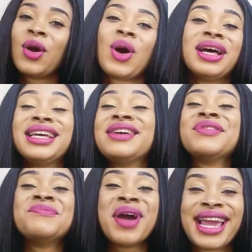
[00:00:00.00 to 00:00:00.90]
Even
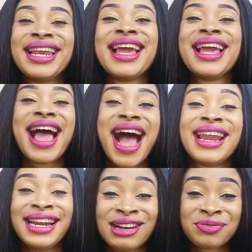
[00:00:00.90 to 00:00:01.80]
making an
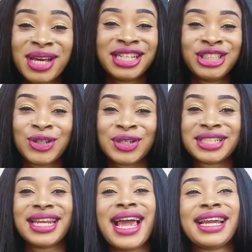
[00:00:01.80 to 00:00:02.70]
announcement in church,
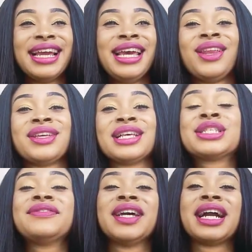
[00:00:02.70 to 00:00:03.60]
like, you know, as
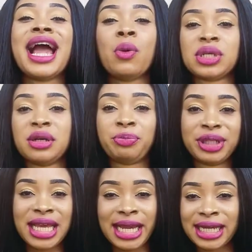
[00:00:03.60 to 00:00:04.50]
if the guy was a plague.